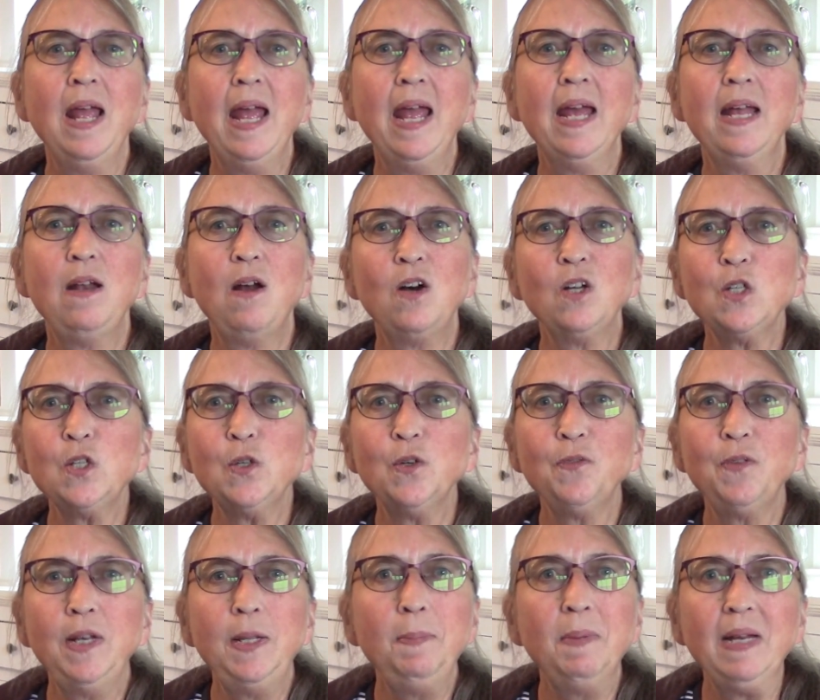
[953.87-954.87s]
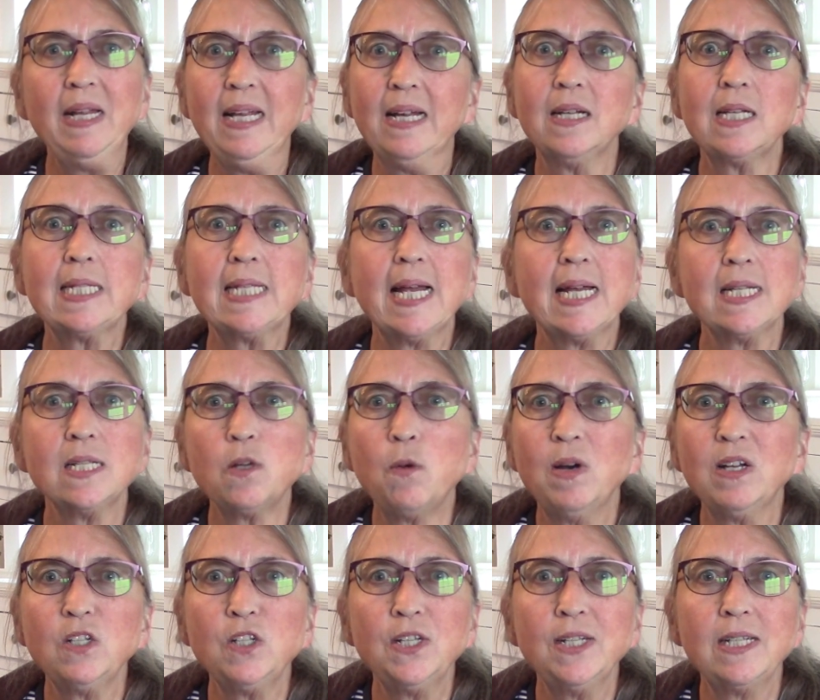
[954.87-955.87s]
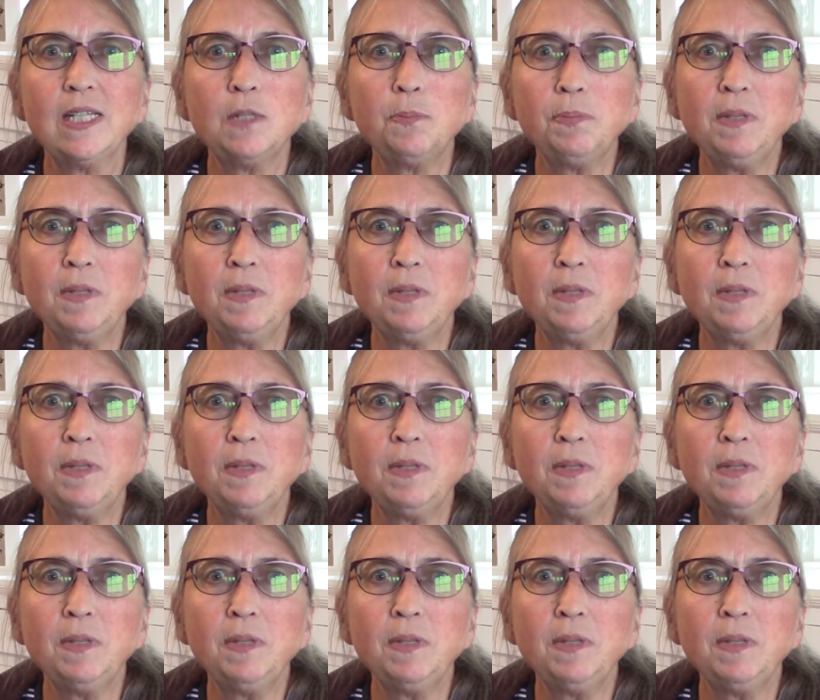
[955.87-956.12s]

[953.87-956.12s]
And also, if anybody else has questions,